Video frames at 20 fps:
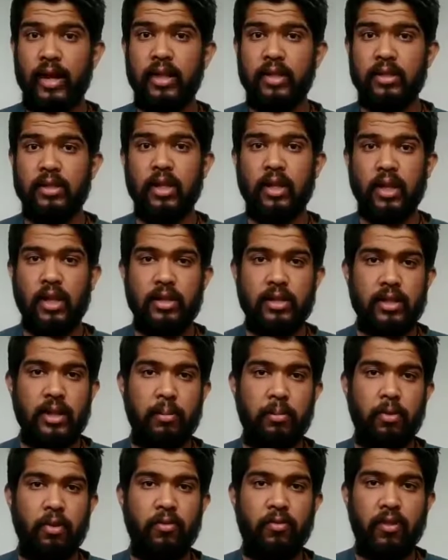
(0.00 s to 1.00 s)
that is the
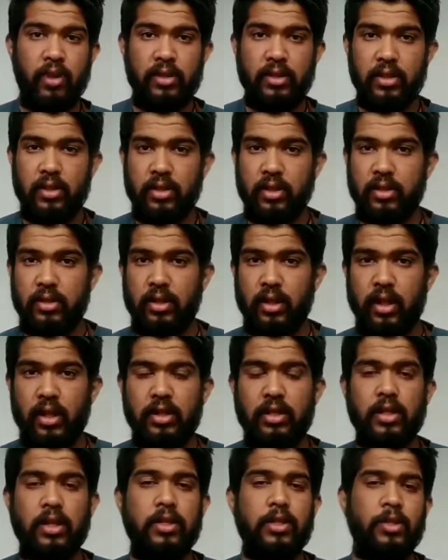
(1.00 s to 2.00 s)
concept of resistance
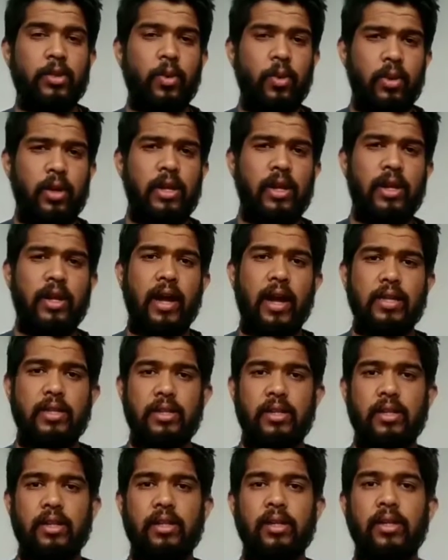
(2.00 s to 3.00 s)
stretch. It's totally
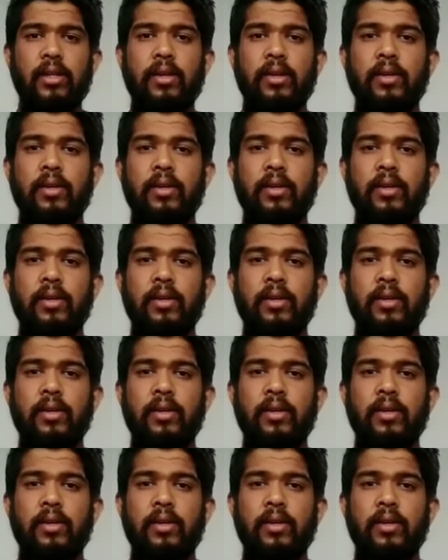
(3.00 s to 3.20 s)
natural.